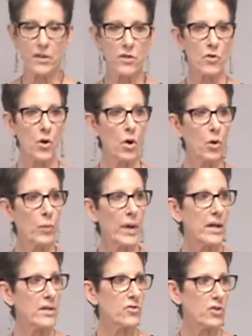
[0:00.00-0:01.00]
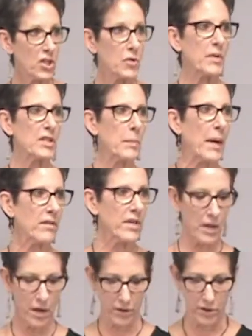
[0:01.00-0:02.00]
And there's always judgment
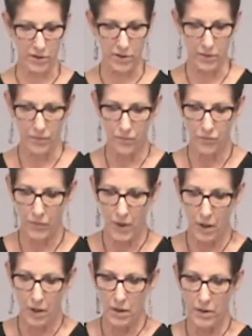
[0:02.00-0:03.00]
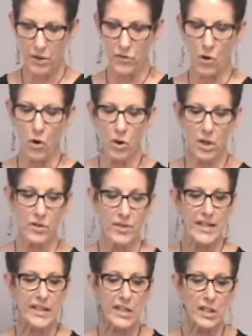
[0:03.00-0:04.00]
about the others. There's
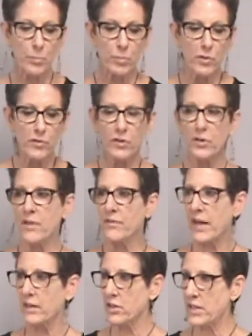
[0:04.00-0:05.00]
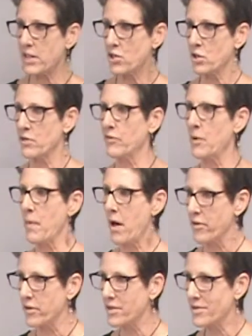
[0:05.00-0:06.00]
seeking approval and validation from
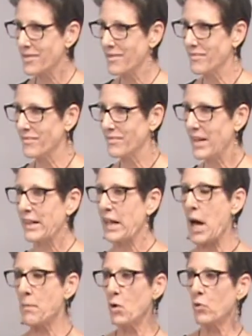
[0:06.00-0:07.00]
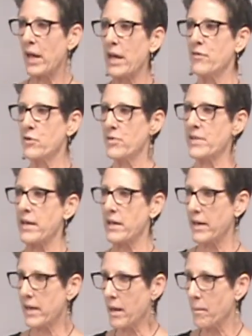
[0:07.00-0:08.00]
others. Like, I'm okay if you
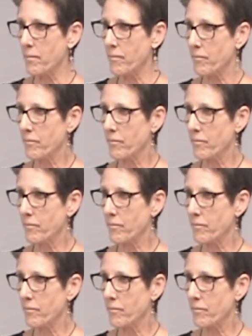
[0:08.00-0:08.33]
say I am,